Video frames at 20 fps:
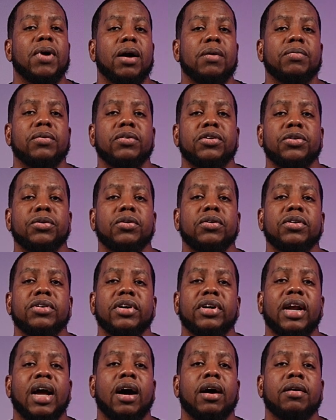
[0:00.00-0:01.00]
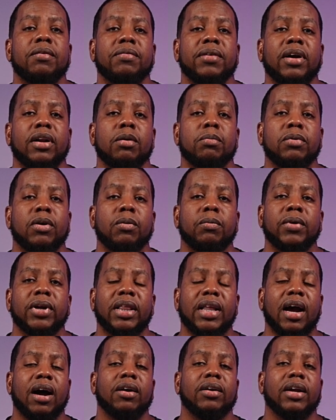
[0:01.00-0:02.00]
powerful tools are now available
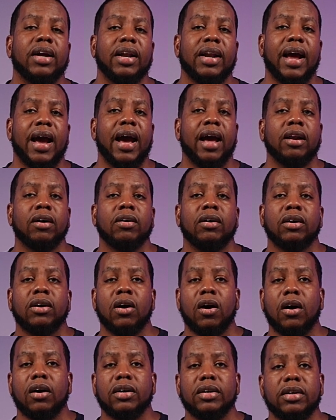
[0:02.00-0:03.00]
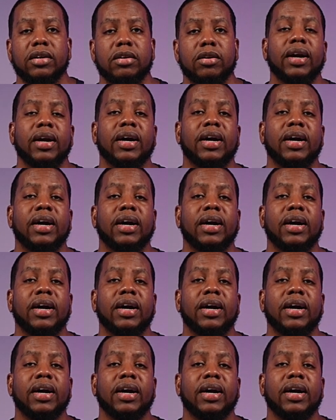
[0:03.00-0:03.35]
without an add-on cost.